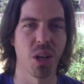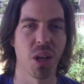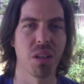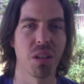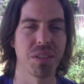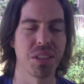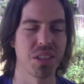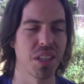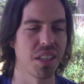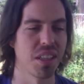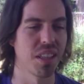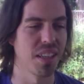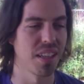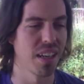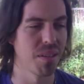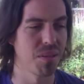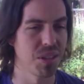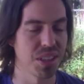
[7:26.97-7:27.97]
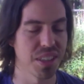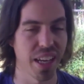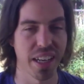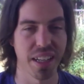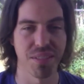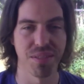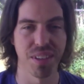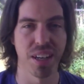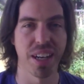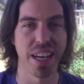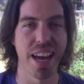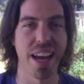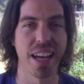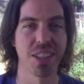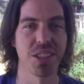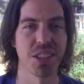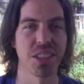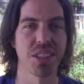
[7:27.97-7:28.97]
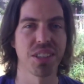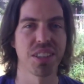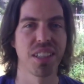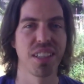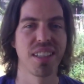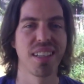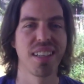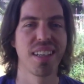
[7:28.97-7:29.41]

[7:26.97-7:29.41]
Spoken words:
all of a sudden that I was getting very anxious,